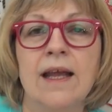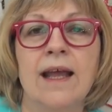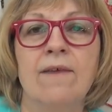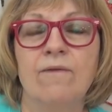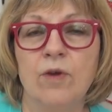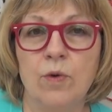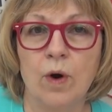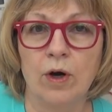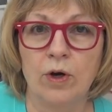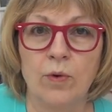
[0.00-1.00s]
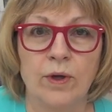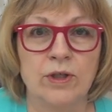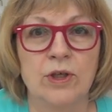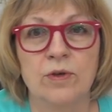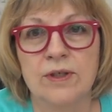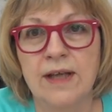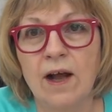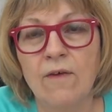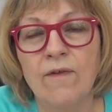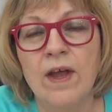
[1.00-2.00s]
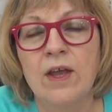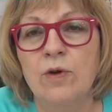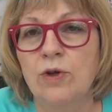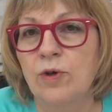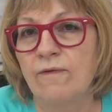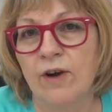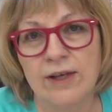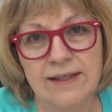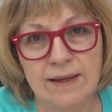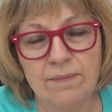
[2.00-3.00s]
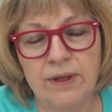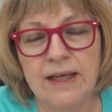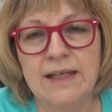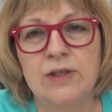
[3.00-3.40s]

If you are going to quilt it yourself, you could do it very simply.